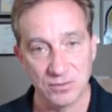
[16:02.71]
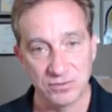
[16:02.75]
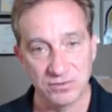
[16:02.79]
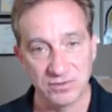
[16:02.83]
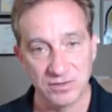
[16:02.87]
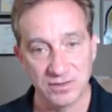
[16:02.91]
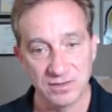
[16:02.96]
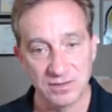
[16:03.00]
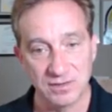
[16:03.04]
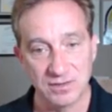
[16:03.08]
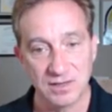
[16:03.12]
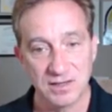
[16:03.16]

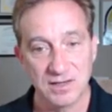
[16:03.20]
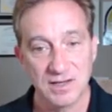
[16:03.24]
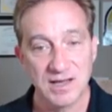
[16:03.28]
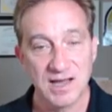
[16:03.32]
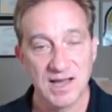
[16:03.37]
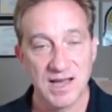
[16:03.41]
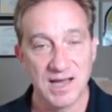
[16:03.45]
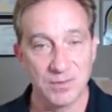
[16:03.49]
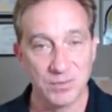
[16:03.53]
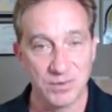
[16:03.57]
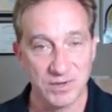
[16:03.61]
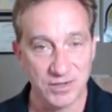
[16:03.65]
and we know that
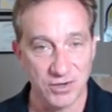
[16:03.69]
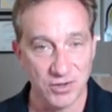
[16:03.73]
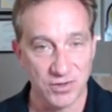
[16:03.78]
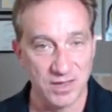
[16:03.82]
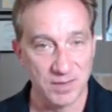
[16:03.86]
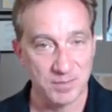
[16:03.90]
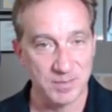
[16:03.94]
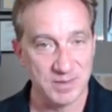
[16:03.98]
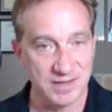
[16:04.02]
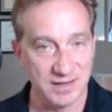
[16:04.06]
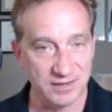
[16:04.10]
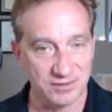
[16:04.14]
because of
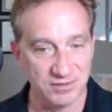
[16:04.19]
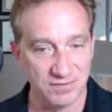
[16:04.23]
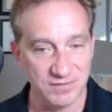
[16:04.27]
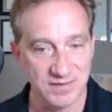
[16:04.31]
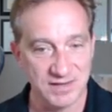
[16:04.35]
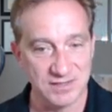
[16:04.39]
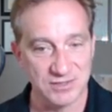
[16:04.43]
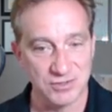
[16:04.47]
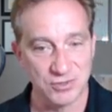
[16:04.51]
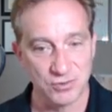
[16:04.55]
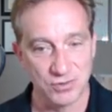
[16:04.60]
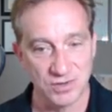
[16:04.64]
its units,
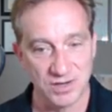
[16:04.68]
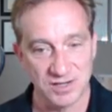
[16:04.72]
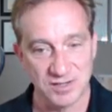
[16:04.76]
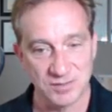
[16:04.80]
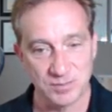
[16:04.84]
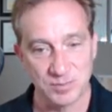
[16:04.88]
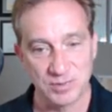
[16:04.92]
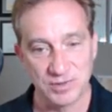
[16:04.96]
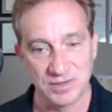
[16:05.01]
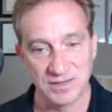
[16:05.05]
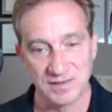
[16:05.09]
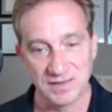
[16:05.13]
putting
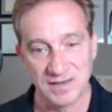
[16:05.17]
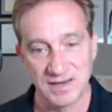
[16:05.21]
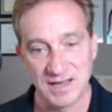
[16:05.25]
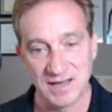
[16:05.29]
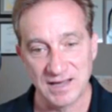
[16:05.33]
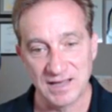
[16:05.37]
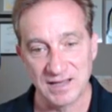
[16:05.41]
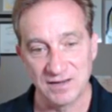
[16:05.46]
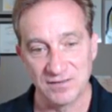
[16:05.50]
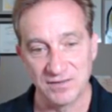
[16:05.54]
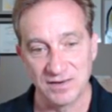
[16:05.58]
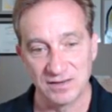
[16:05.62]
negative in
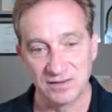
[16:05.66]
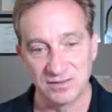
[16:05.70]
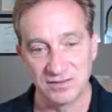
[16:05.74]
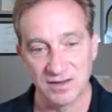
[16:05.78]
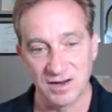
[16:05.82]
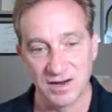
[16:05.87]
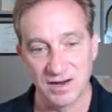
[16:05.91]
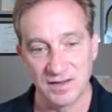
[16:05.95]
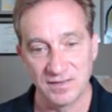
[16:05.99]
sign there,